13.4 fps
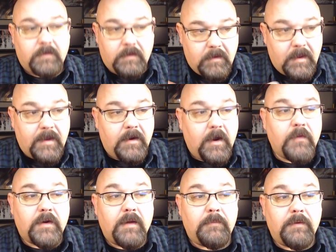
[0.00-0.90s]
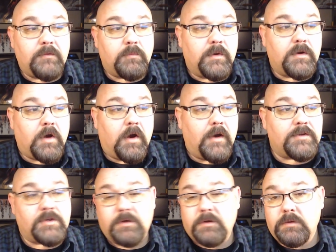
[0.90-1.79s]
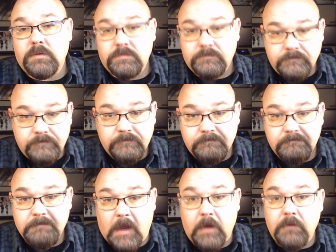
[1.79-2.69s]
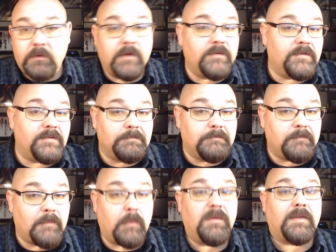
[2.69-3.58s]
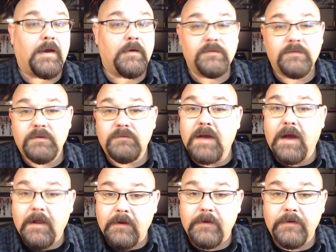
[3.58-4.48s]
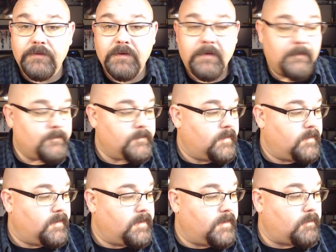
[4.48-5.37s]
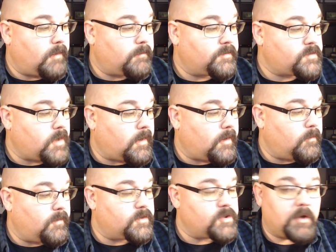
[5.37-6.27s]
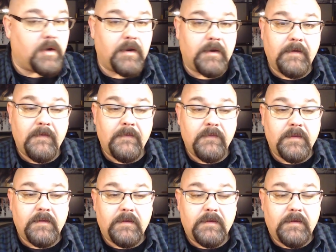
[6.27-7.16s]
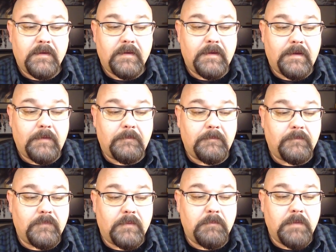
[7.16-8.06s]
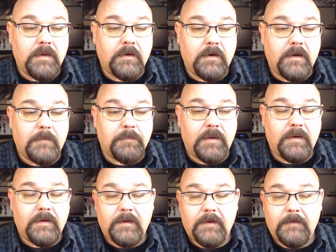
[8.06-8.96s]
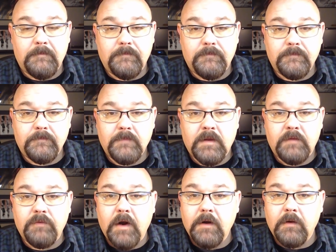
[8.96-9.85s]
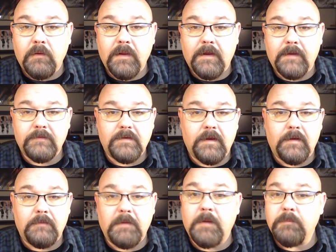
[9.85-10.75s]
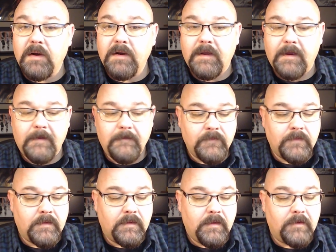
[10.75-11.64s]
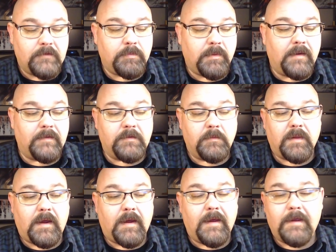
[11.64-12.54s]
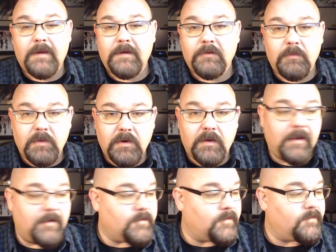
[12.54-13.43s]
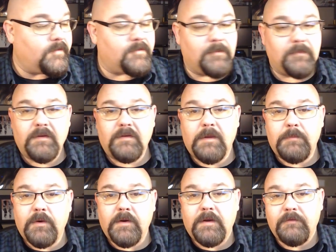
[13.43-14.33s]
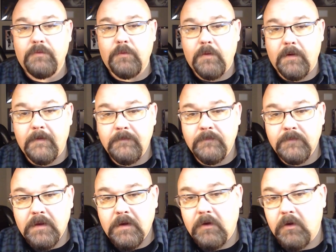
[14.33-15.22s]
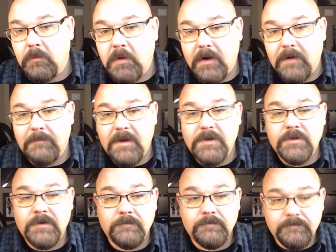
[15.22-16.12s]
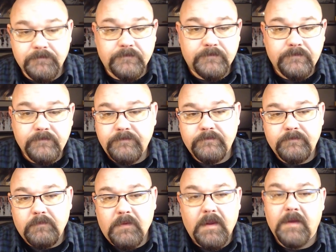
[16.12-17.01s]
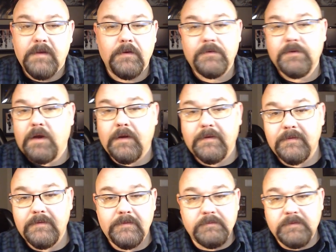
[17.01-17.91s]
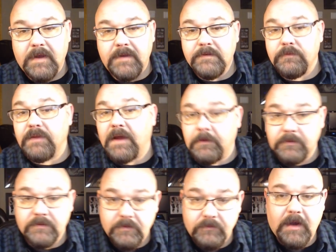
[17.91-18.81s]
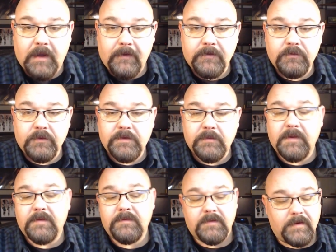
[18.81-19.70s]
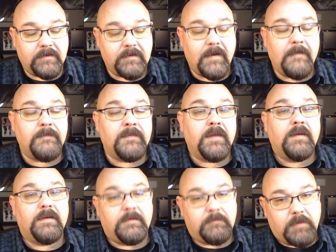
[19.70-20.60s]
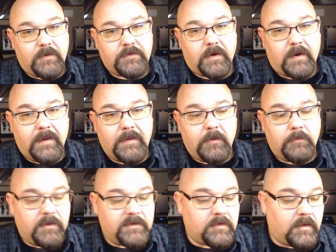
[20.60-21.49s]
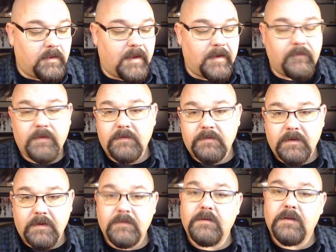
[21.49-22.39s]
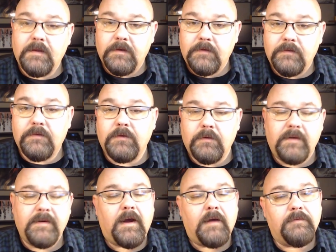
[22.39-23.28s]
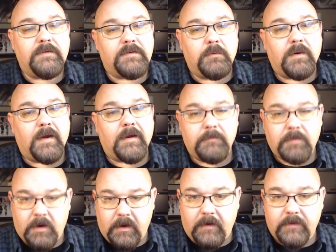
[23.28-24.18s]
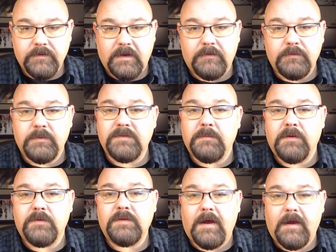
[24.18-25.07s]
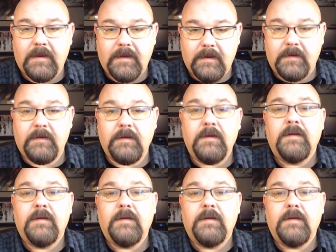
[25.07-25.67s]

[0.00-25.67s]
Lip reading: in other companies would cost you hundreds, maybe thousands of dollars. You know, I was talking with Sean Miller up in Fargo on Monday, explaining some of the high-end communication systems that they put in for home automation. And you're talking tens of thousands of dollars for some of these things. Pulsar Halo puts a lot of these things into... Now, obviously, we're not comparing ourselves with some of those high-end